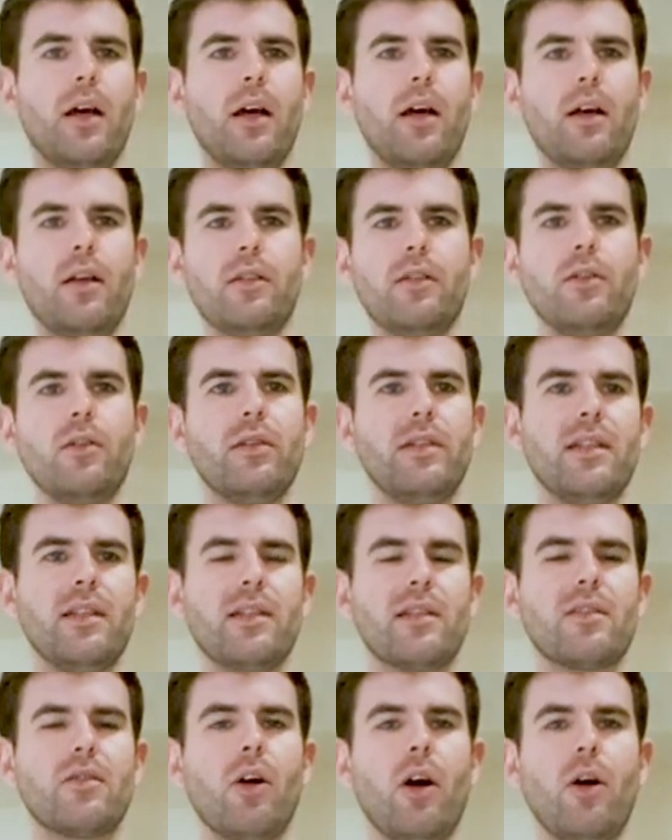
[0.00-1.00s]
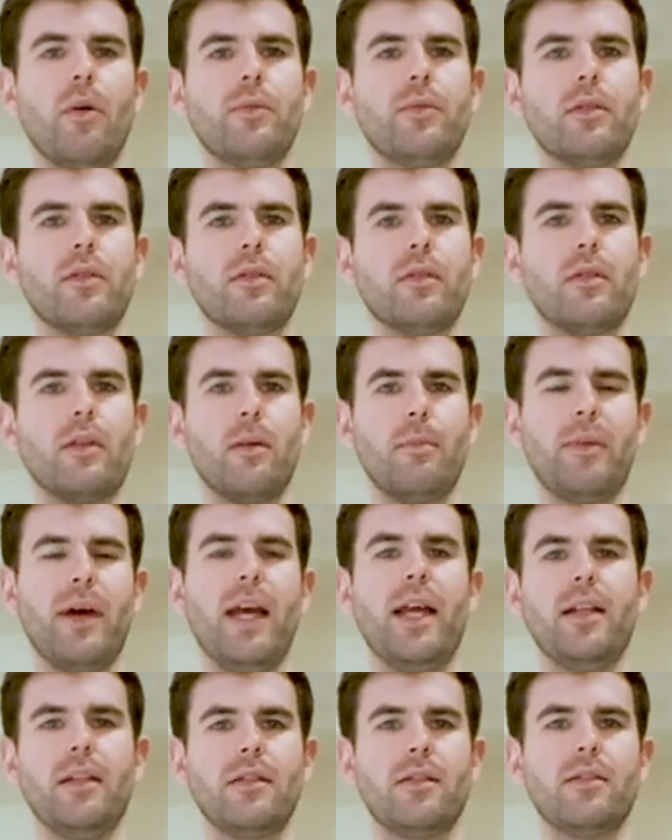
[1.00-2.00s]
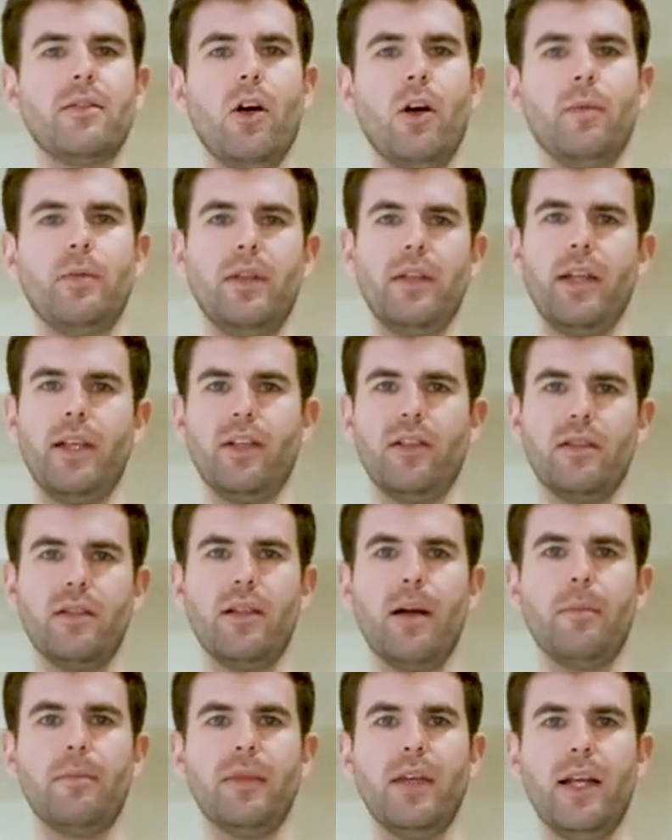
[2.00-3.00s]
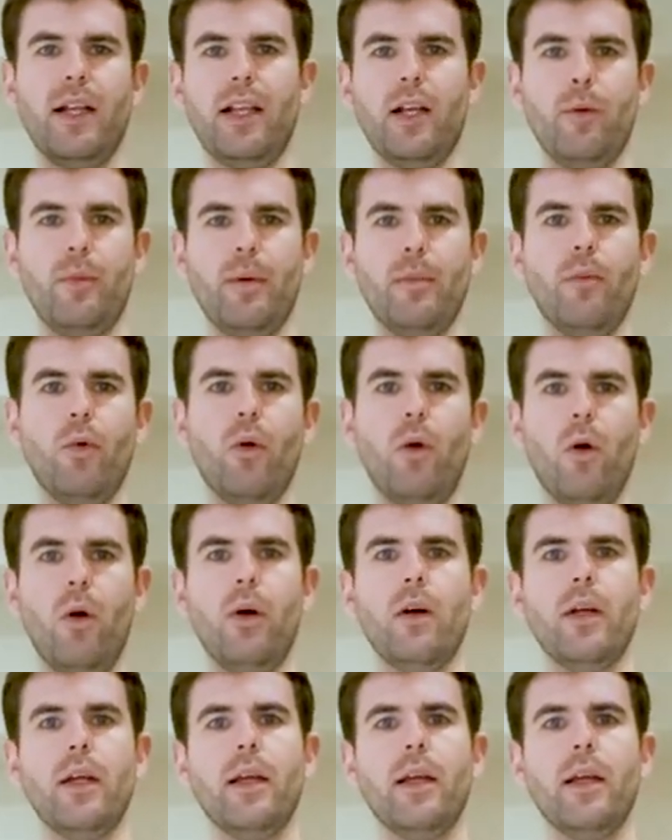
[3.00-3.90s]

as soon as he stopped, the pain stopped, and they just numbed it a little bit more.